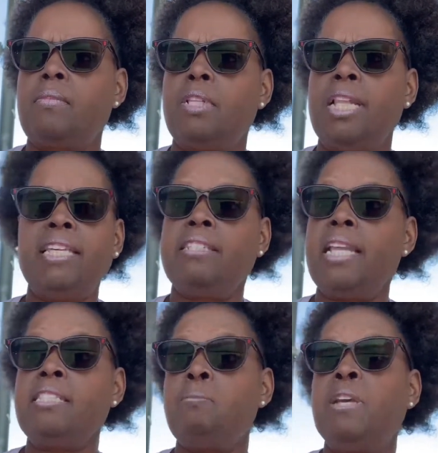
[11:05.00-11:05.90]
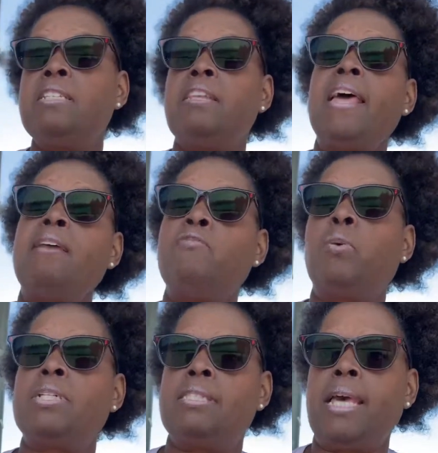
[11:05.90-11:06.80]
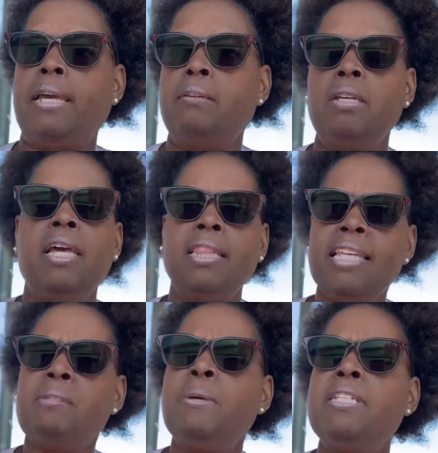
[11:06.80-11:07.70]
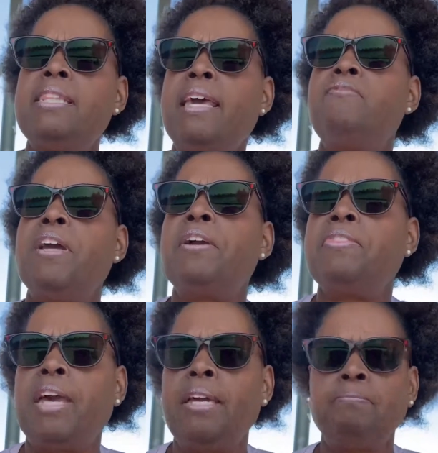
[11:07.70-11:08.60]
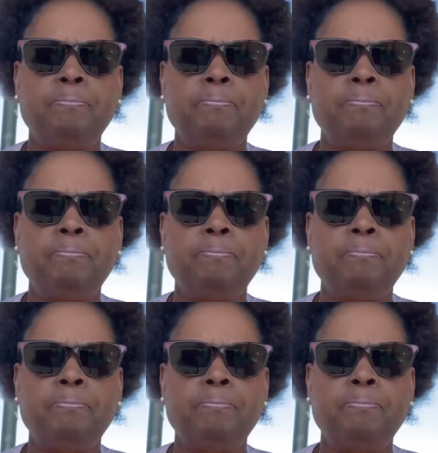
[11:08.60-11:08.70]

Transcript: Let's speak to that for a second. Let's speak to that very thing.